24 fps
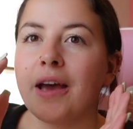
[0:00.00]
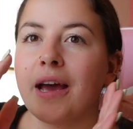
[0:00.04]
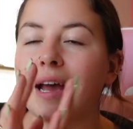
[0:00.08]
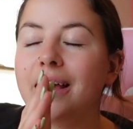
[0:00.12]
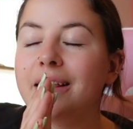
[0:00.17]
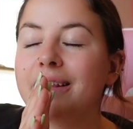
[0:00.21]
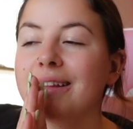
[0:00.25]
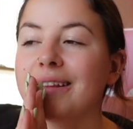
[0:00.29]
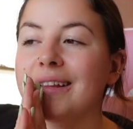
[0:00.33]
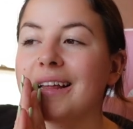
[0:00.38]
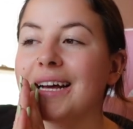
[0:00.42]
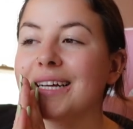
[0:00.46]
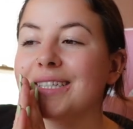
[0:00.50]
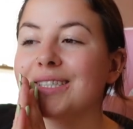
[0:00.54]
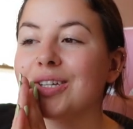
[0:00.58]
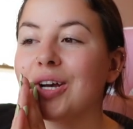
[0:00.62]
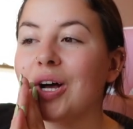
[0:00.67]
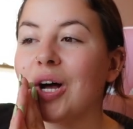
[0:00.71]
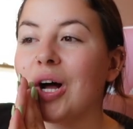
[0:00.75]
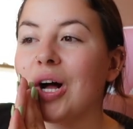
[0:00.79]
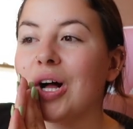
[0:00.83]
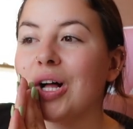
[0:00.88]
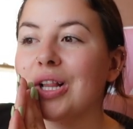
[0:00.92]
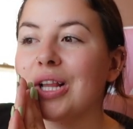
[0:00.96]
And then that's
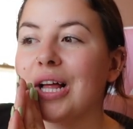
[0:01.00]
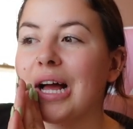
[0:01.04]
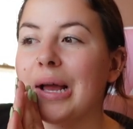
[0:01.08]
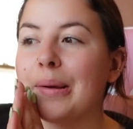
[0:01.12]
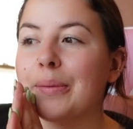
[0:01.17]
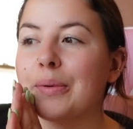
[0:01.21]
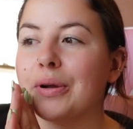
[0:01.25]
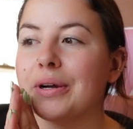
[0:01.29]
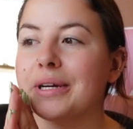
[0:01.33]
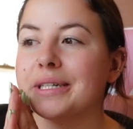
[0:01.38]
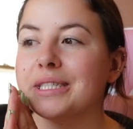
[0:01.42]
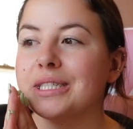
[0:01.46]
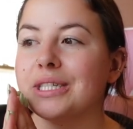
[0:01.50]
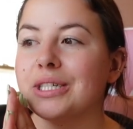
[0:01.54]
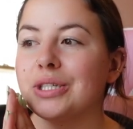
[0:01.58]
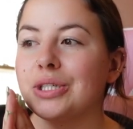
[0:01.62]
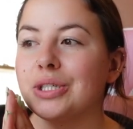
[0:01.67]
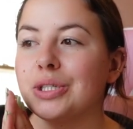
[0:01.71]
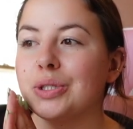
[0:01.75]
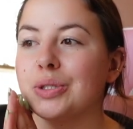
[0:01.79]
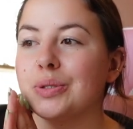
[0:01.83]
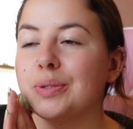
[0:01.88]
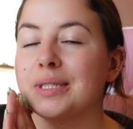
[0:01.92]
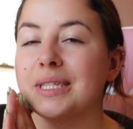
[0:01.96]
all I'm going to
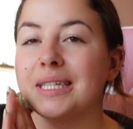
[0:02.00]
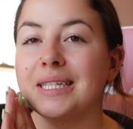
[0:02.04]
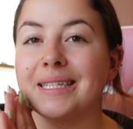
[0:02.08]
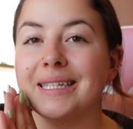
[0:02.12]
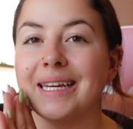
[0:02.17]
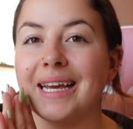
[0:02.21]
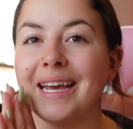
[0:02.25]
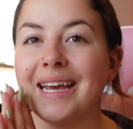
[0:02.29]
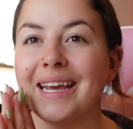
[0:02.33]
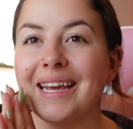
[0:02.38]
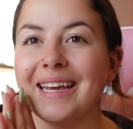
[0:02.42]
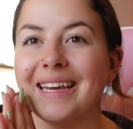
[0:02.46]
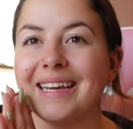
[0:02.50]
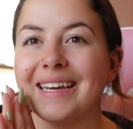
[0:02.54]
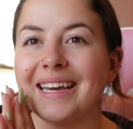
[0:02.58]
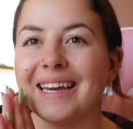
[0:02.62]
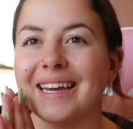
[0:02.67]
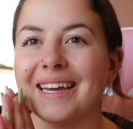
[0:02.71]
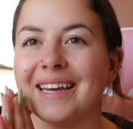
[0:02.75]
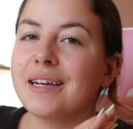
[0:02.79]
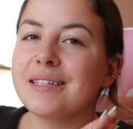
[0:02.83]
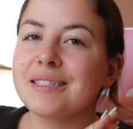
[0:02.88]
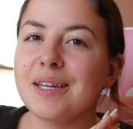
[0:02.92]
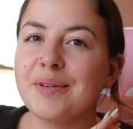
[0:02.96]
do
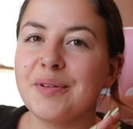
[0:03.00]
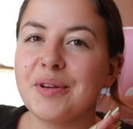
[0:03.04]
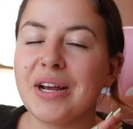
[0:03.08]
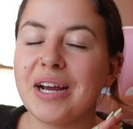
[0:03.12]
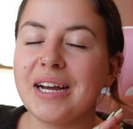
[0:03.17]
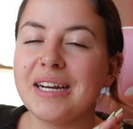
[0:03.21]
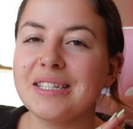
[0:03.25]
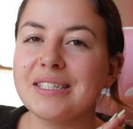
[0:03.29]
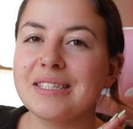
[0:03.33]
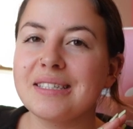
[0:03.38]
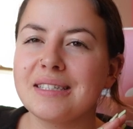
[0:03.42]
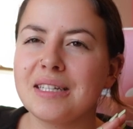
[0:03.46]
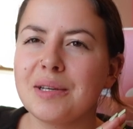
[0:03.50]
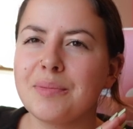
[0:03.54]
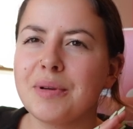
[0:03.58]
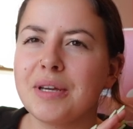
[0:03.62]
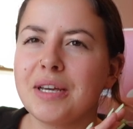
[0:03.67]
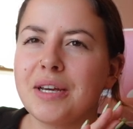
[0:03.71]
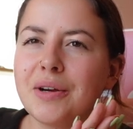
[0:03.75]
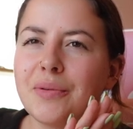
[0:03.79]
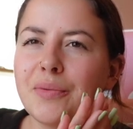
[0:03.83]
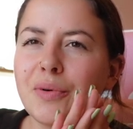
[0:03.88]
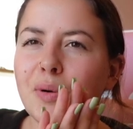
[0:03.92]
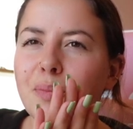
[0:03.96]
today. Next time you guys see
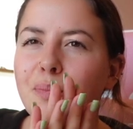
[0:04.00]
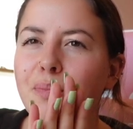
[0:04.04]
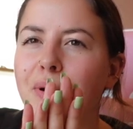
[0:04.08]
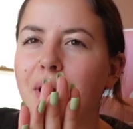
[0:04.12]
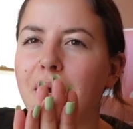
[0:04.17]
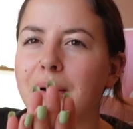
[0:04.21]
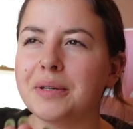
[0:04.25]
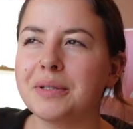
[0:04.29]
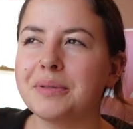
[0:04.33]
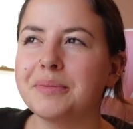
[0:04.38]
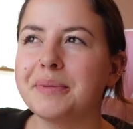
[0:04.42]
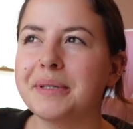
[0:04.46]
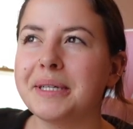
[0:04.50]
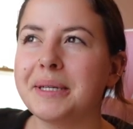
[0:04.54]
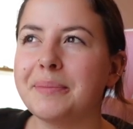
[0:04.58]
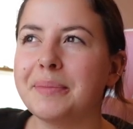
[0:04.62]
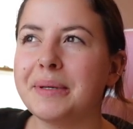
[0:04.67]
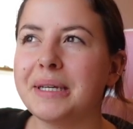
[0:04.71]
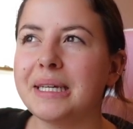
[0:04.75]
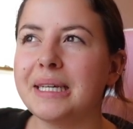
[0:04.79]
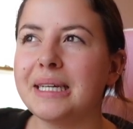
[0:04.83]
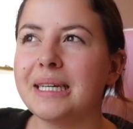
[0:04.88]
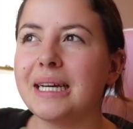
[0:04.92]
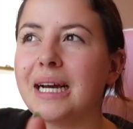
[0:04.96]
me, it will probably
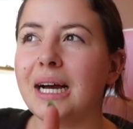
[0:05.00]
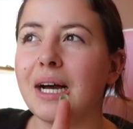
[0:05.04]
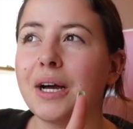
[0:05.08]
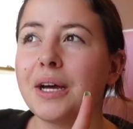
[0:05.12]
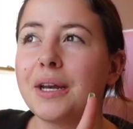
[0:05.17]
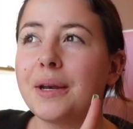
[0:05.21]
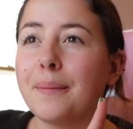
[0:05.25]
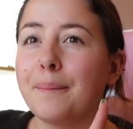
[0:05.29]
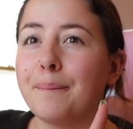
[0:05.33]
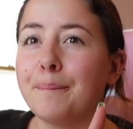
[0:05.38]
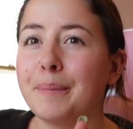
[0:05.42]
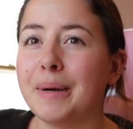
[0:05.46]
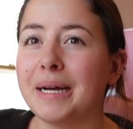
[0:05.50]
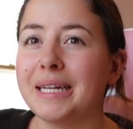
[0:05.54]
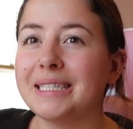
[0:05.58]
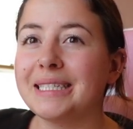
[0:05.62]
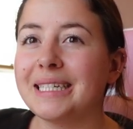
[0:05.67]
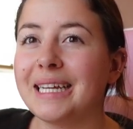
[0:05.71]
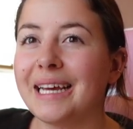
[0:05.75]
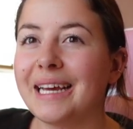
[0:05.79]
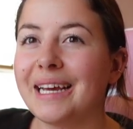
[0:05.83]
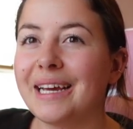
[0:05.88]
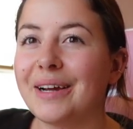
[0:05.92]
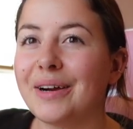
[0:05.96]
be on
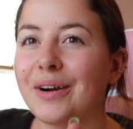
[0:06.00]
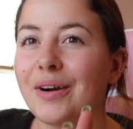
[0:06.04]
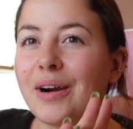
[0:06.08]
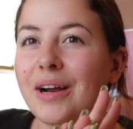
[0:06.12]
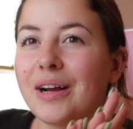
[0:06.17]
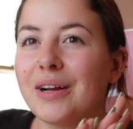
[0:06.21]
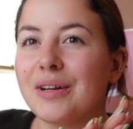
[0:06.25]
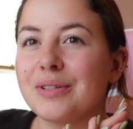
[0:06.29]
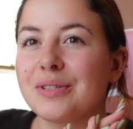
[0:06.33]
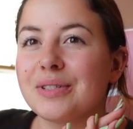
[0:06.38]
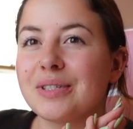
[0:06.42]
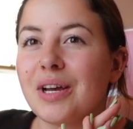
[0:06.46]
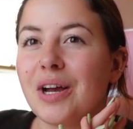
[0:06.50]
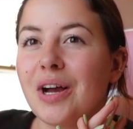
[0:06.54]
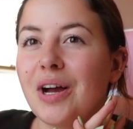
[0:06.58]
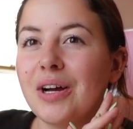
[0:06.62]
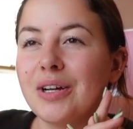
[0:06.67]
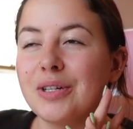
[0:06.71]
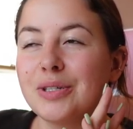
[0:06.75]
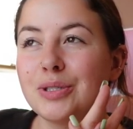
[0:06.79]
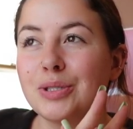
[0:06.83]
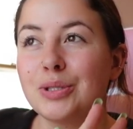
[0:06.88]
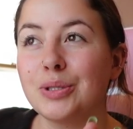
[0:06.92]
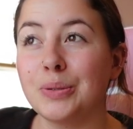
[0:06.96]
Monday or else
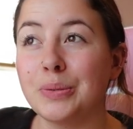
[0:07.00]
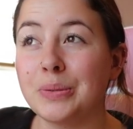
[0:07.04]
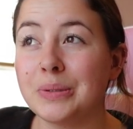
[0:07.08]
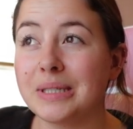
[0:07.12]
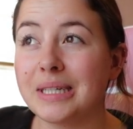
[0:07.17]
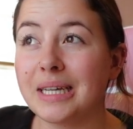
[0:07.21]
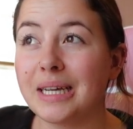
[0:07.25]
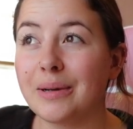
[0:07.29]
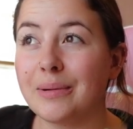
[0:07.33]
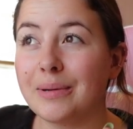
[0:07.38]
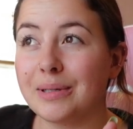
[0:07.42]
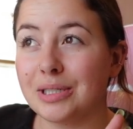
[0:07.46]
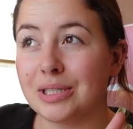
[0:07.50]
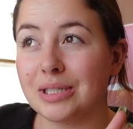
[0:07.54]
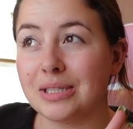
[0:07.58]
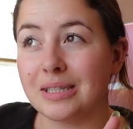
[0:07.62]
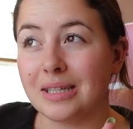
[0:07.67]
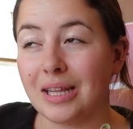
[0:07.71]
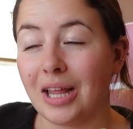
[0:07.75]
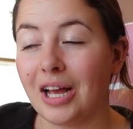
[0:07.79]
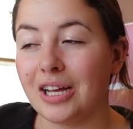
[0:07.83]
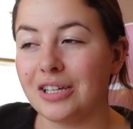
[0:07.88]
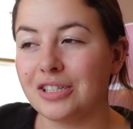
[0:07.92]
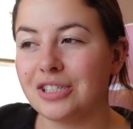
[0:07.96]
on Tuesday, which is
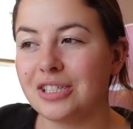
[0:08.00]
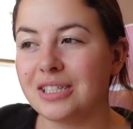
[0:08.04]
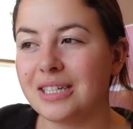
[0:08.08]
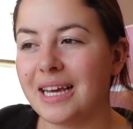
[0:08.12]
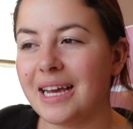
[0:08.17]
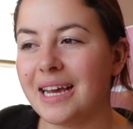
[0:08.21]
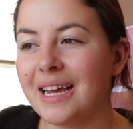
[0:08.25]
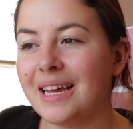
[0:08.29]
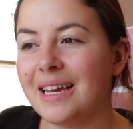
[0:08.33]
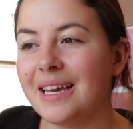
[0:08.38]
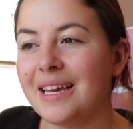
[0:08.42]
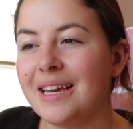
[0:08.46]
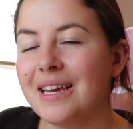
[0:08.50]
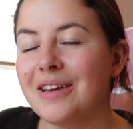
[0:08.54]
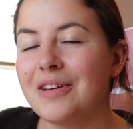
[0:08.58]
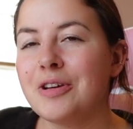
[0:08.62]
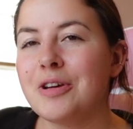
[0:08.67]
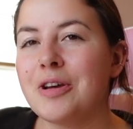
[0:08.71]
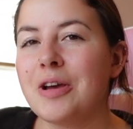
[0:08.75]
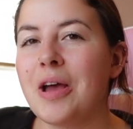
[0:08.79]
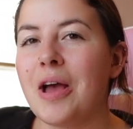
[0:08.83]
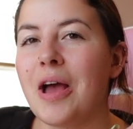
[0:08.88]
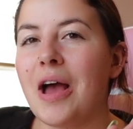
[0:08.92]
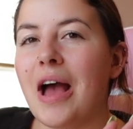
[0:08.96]
launch day.
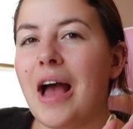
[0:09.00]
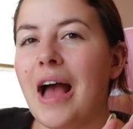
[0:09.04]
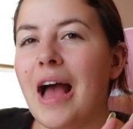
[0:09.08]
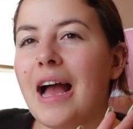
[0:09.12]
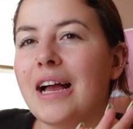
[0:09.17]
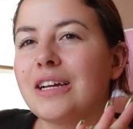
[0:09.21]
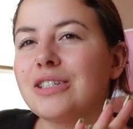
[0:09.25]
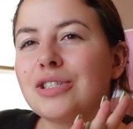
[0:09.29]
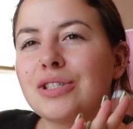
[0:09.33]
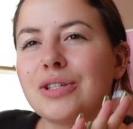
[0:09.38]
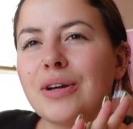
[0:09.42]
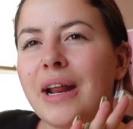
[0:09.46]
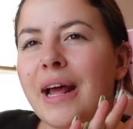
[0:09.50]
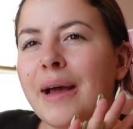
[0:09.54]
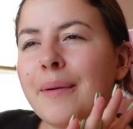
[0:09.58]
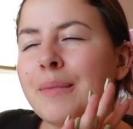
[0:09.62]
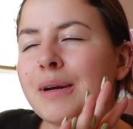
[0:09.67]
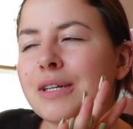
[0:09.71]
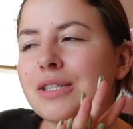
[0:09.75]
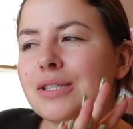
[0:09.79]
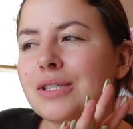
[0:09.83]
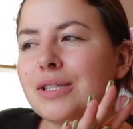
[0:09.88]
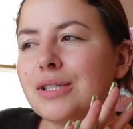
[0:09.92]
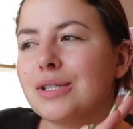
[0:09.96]
I just don't have
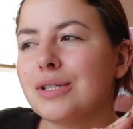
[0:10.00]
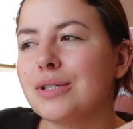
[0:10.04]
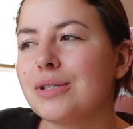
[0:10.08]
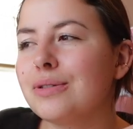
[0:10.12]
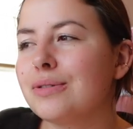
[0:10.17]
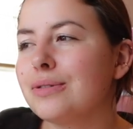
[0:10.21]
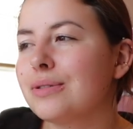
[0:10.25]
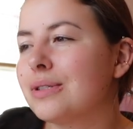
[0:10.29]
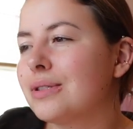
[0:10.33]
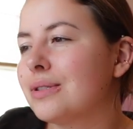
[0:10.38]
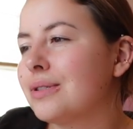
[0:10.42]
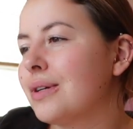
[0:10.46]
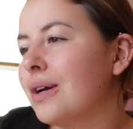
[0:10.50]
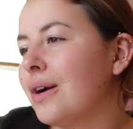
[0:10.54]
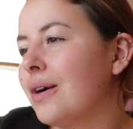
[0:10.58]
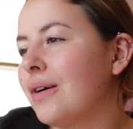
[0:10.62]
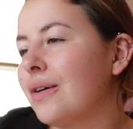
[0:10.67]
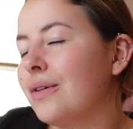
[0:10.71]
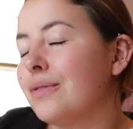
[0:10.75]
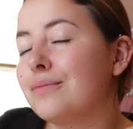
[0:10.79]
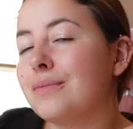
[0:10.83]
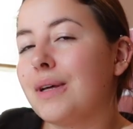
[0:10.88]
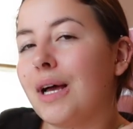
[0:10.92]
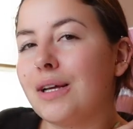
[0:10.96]
much to do,
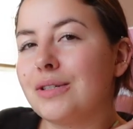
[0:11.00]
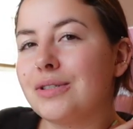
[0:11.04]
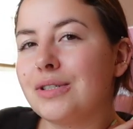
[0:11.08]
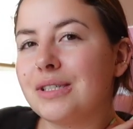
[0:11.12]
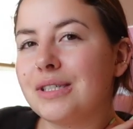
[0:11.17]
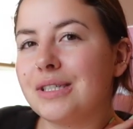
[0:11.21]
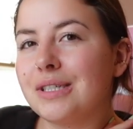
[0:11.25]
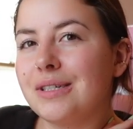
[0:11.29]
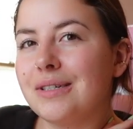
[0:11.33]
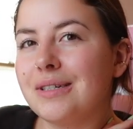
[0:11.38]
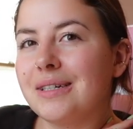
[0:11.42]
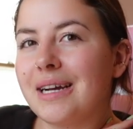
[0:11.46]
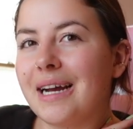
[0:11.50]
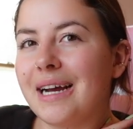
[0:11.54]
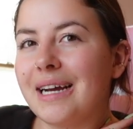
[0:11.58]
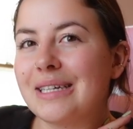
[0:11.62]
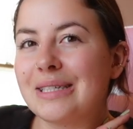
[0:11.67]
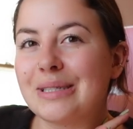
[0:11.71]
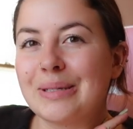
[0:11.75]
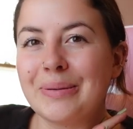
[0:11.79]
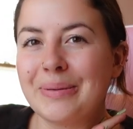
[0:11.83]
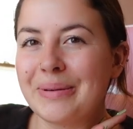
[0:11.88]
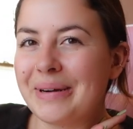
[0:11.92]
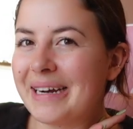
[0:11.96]
so I'll just see you
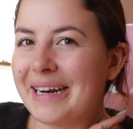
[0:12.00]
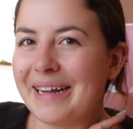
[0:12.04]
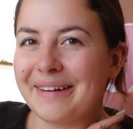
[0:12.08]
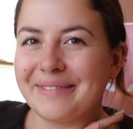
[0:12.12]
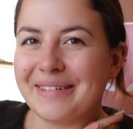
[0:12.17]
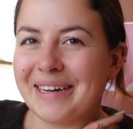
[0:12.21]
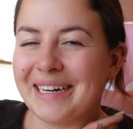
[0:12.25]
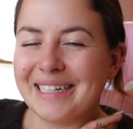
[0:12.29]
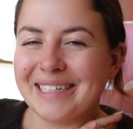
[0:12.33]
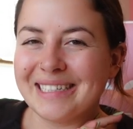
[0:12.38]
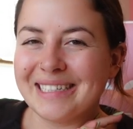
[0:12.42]
guys whenever I